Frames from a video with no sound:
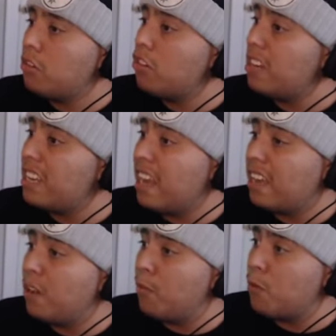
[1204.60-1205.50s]
try the
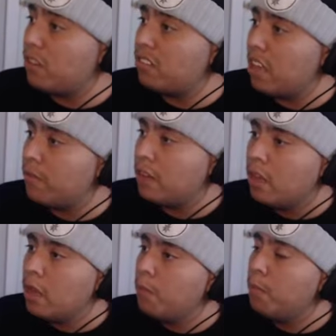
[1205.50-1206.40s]

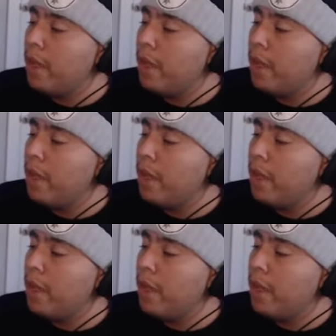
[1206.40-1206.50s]
AK-47.